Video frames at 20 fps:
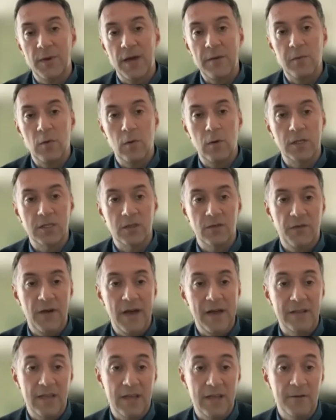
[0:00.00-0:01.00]
paper was the
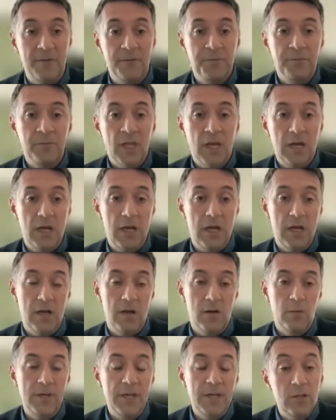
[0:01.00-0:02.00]
fact that
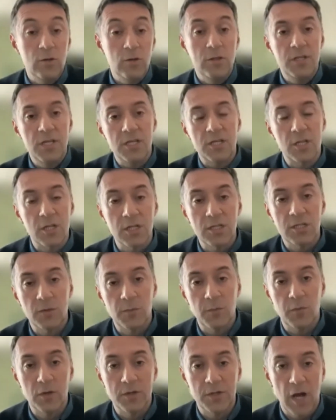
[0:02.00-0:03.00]
we need to digitally
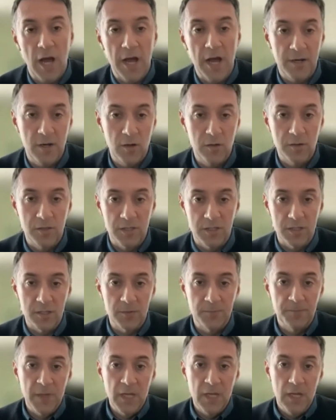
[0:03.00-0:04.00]
support diagnosis
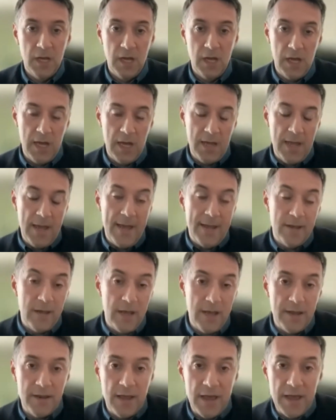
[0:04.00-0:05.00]

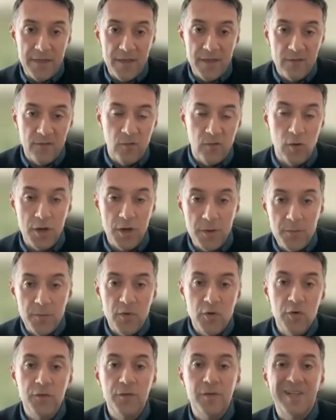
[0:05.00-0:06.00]
and therefore
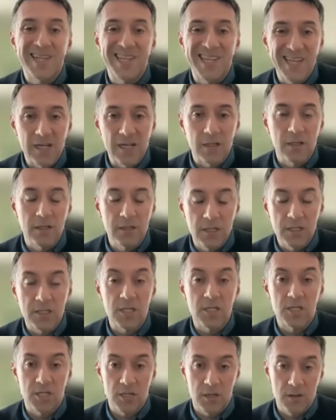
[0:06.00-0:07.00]
improve clinical
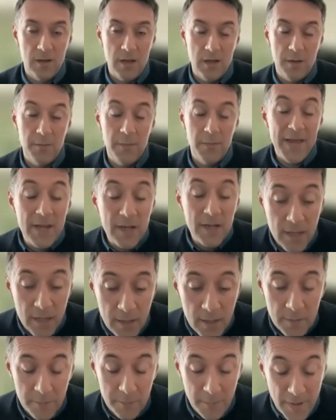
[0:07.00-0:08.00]
decision and
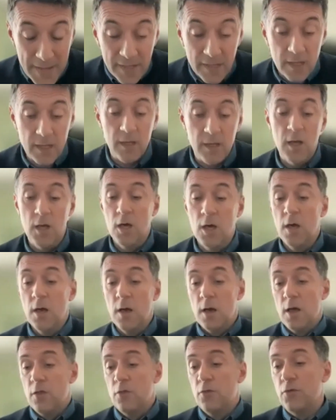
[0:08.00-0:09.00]
making
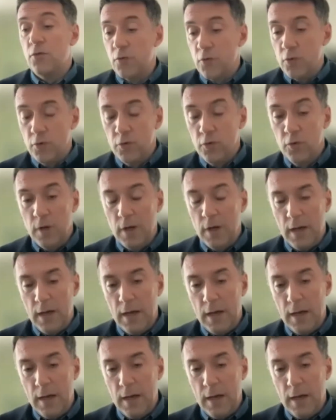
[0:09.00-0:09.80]
through